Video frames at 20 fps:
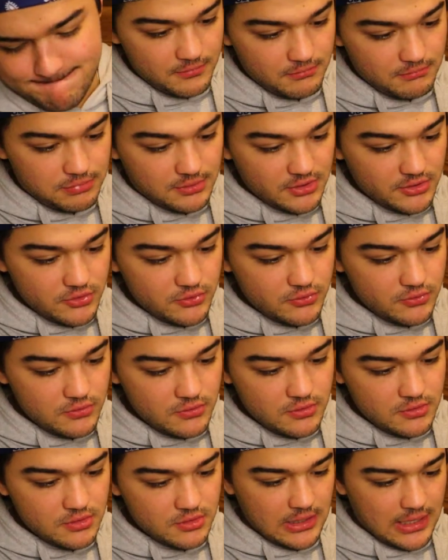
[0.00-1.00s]

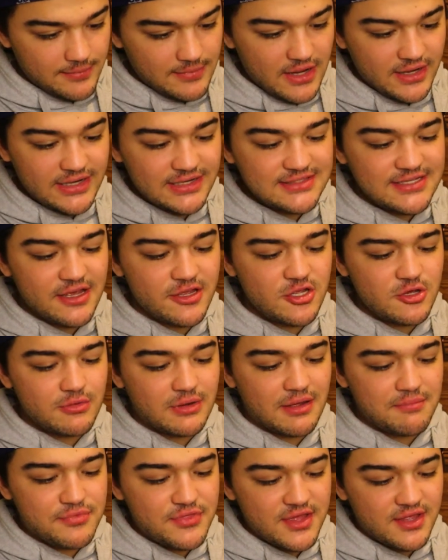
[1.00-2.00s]
Blue. I'm not gonna tell you
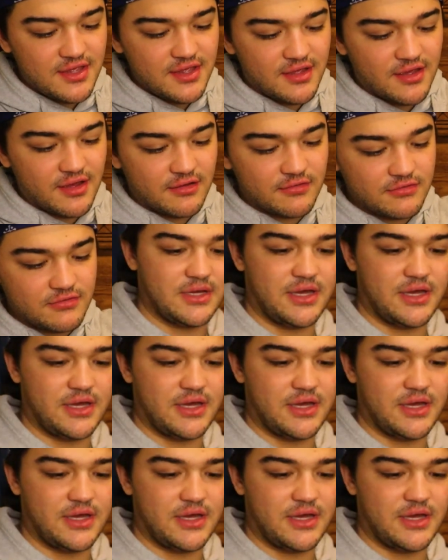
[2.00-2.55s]
what I'm thinking of.